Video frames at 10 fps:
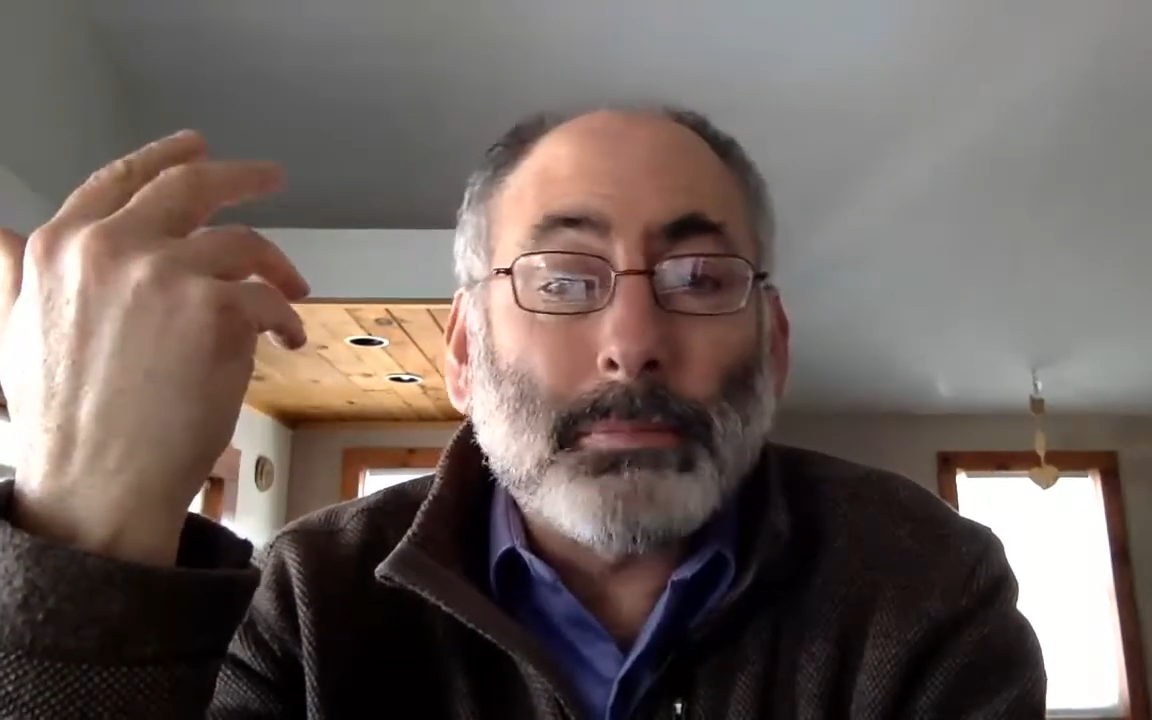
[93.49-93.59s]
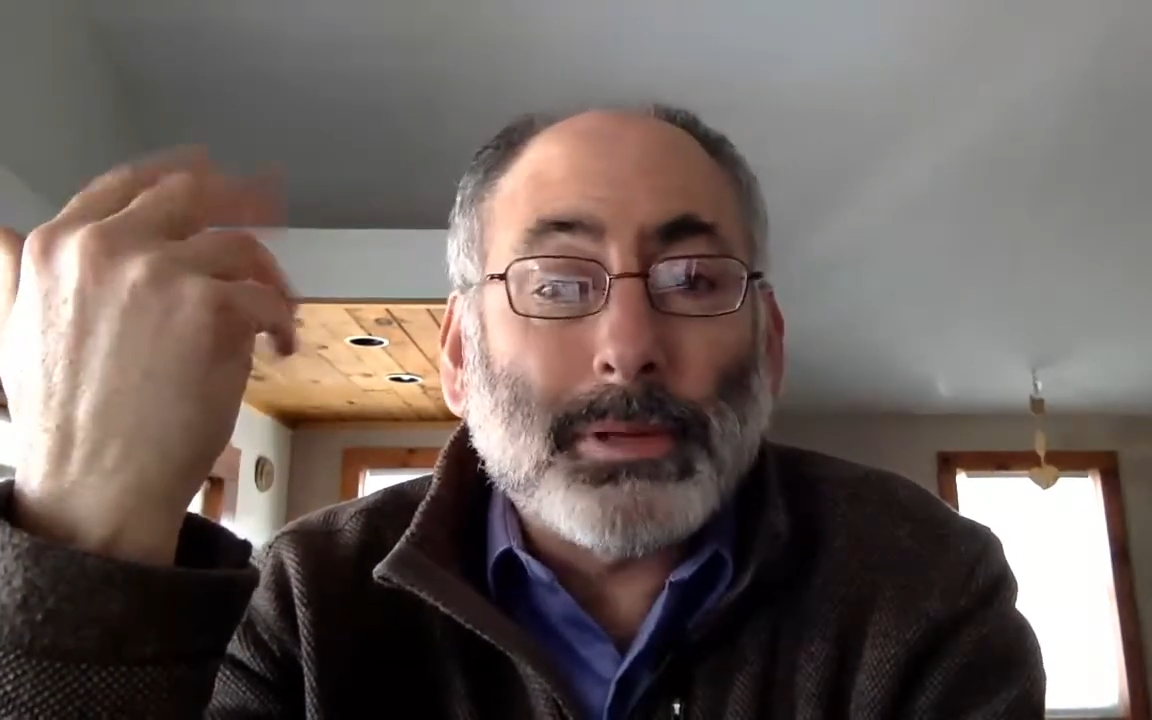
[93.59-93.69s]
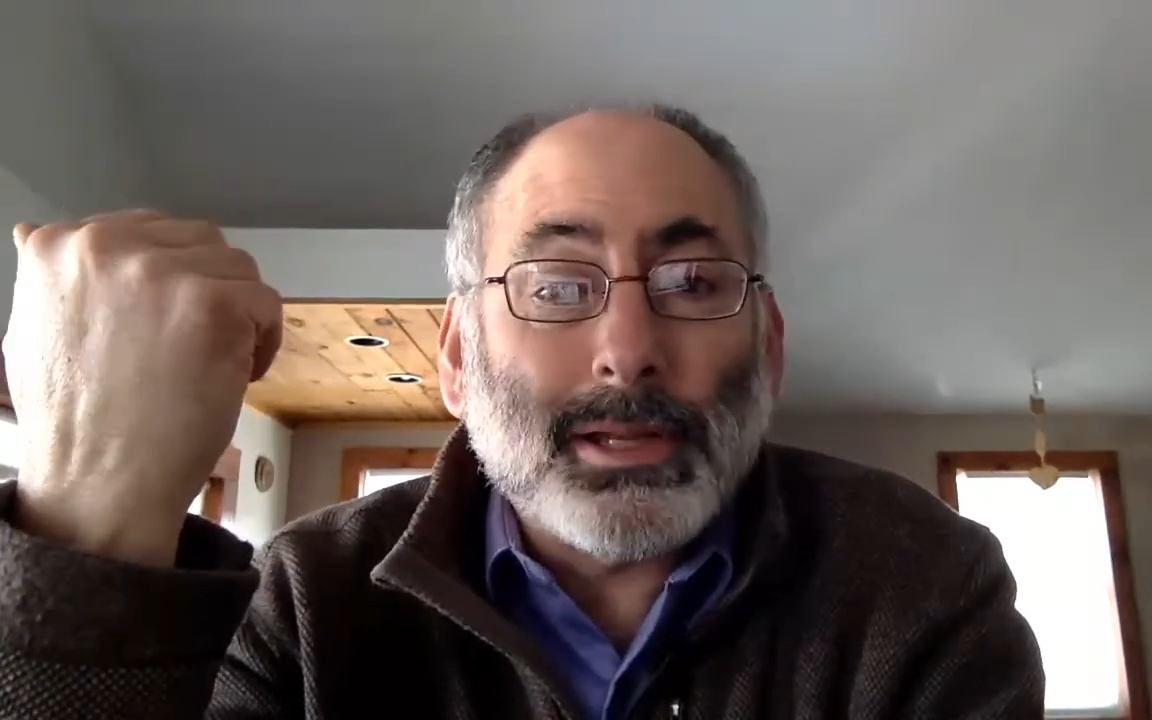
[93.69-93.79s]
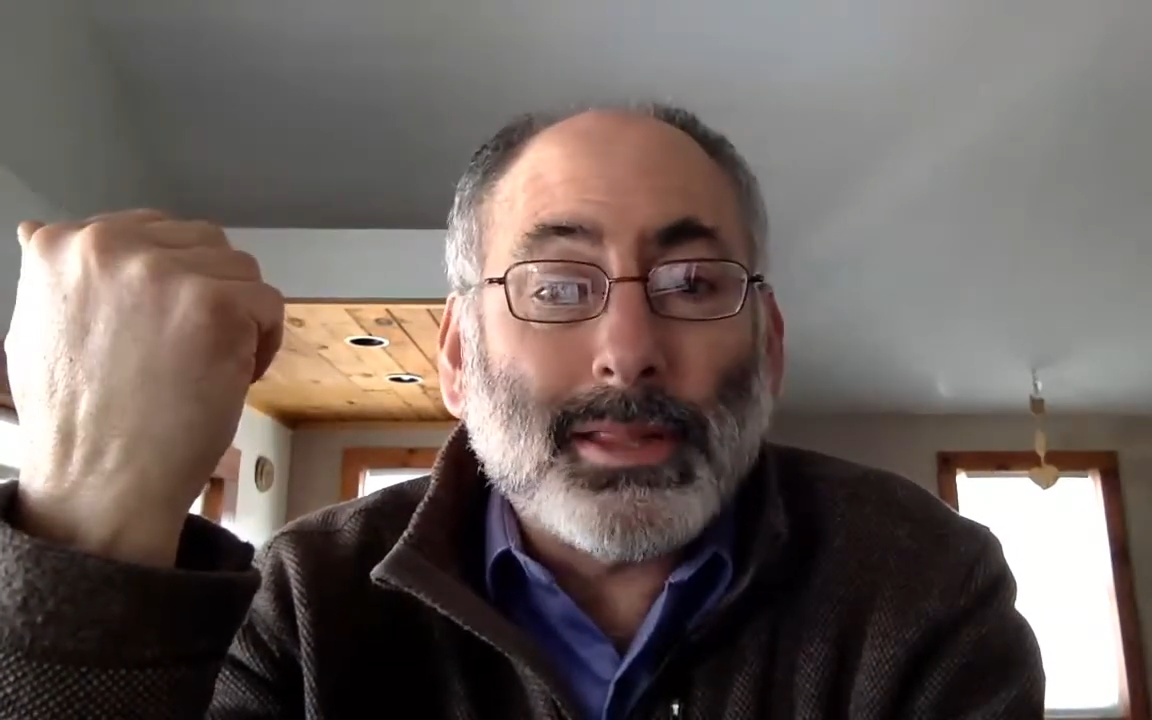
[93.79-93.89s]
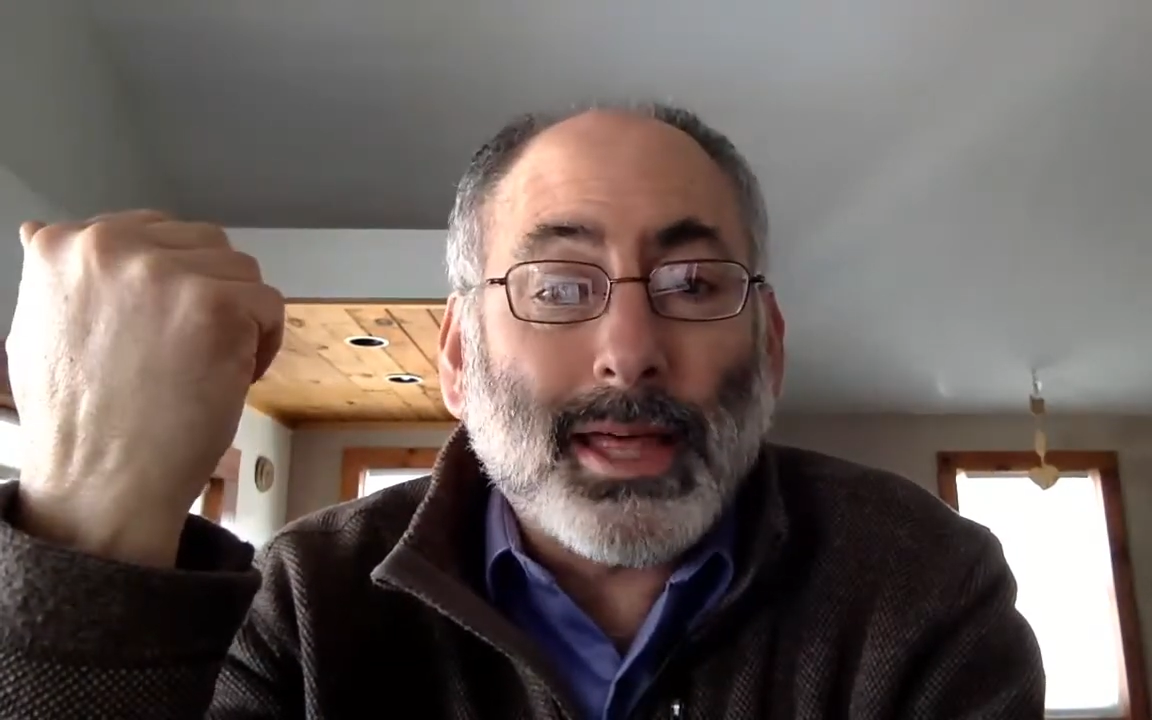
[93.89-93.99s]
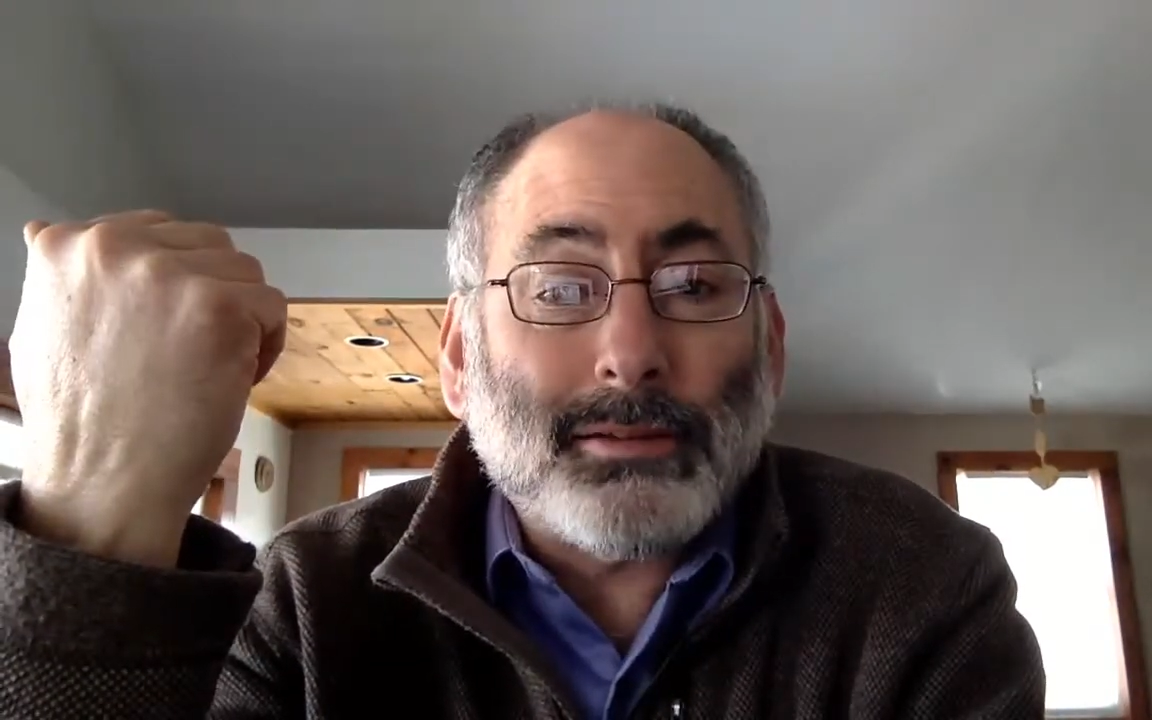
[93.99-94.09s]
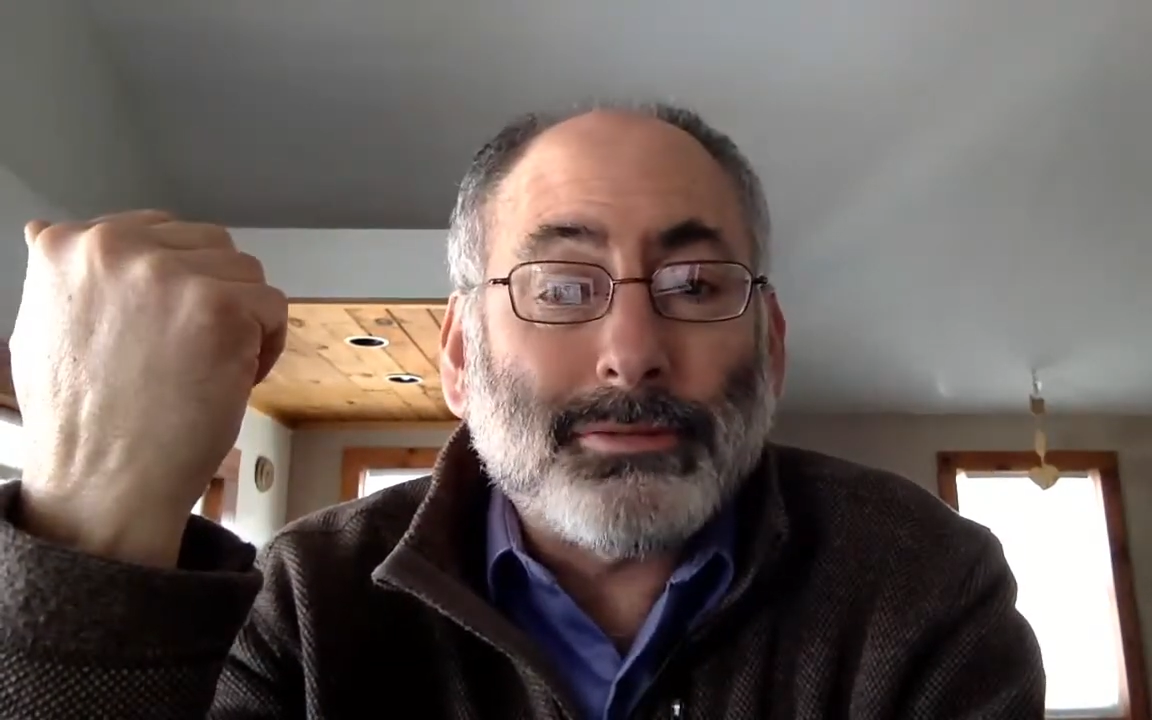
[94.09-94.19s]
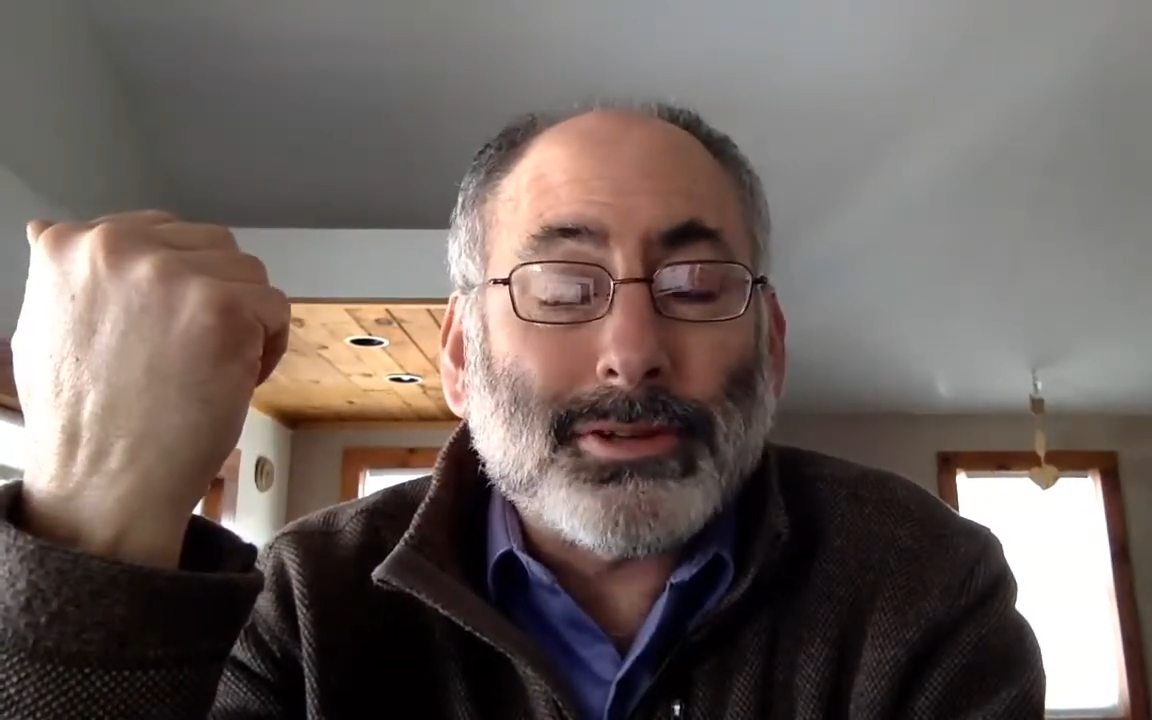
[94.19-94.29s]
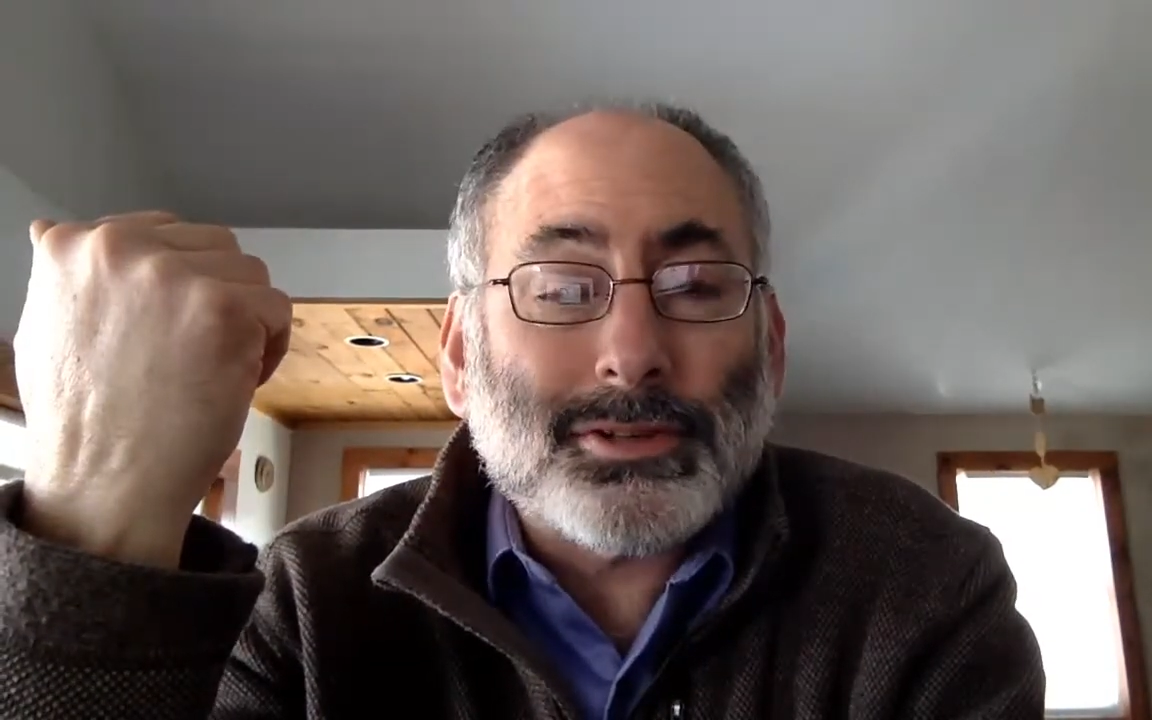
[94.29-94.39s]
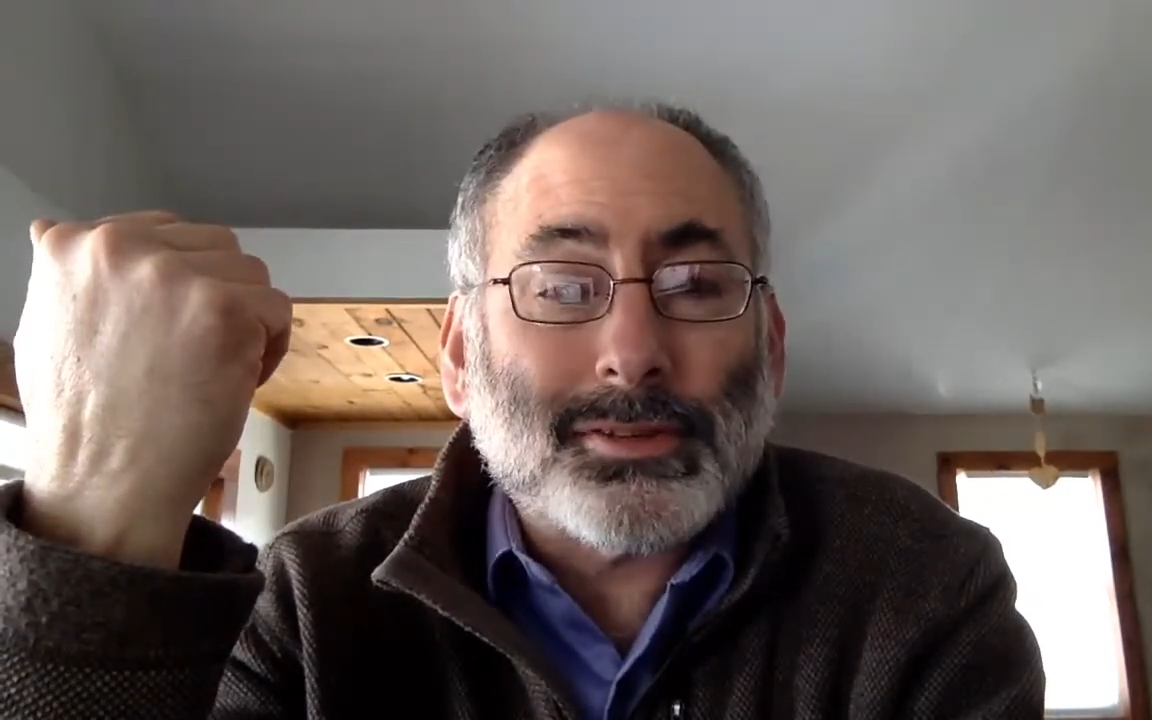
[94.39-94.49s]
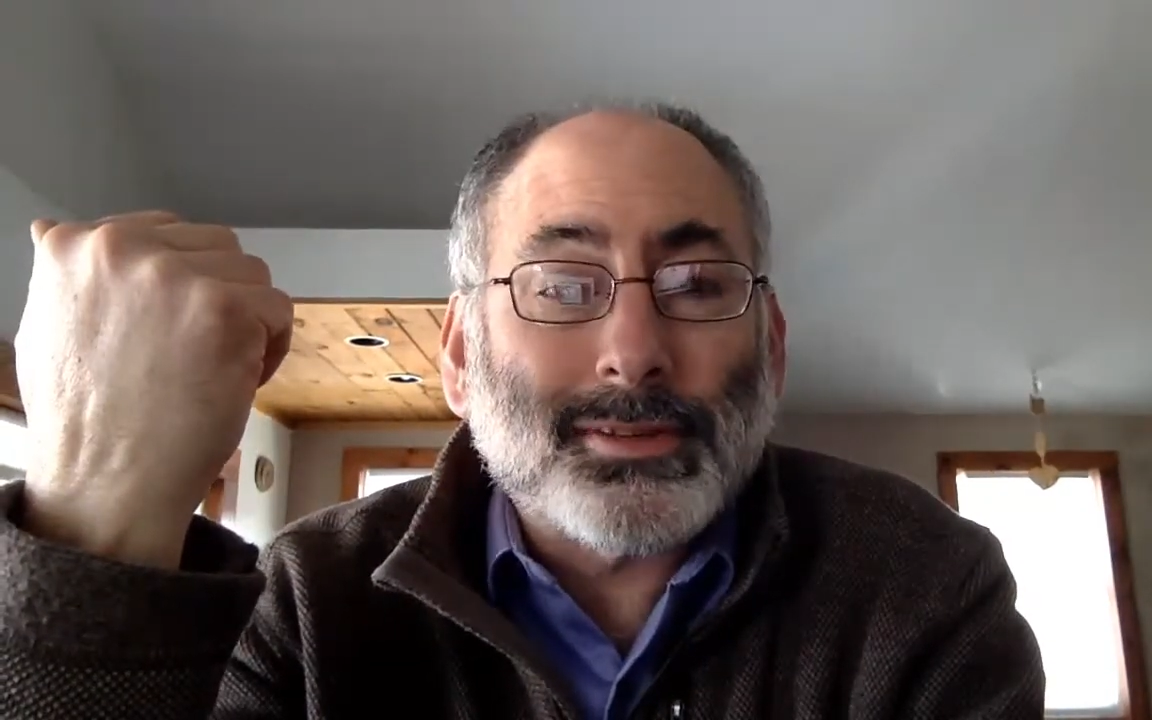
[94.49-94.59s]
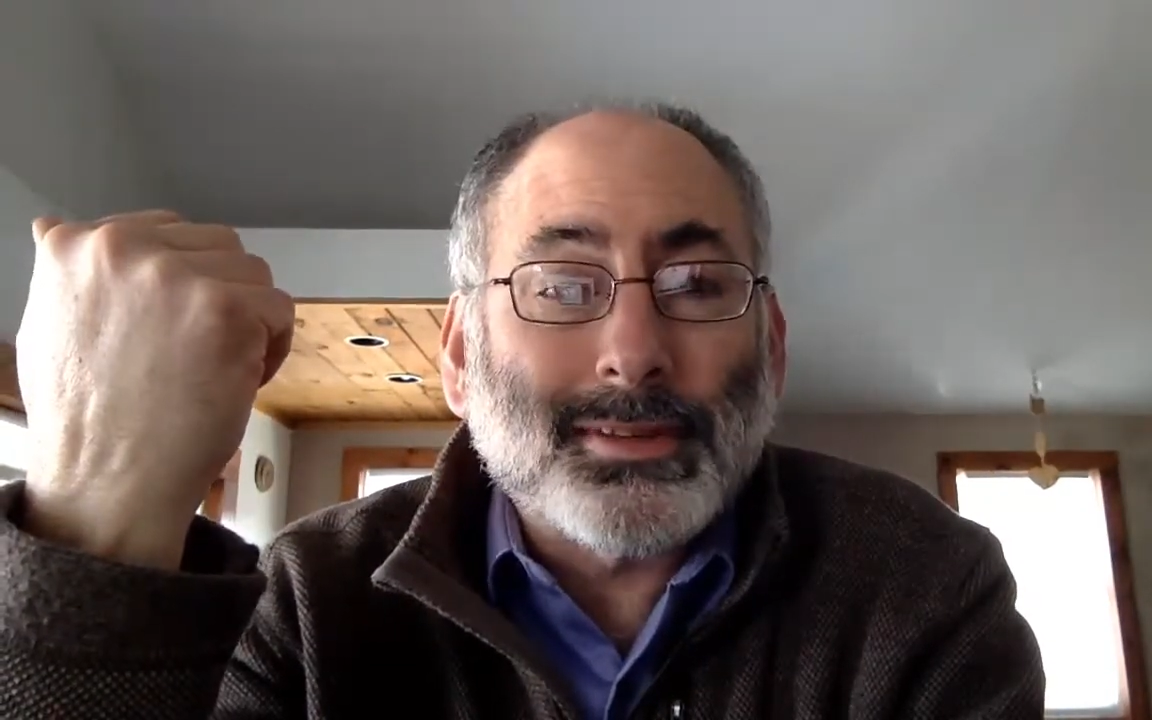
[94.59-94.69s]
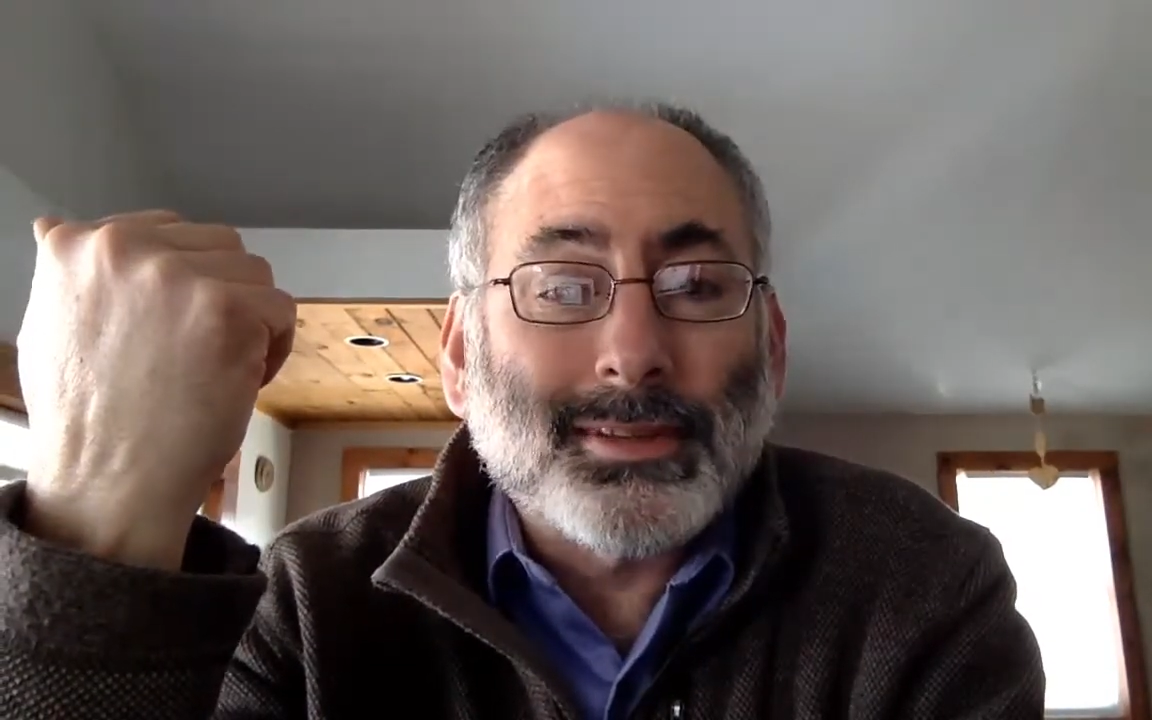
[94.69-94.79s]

be that efficient.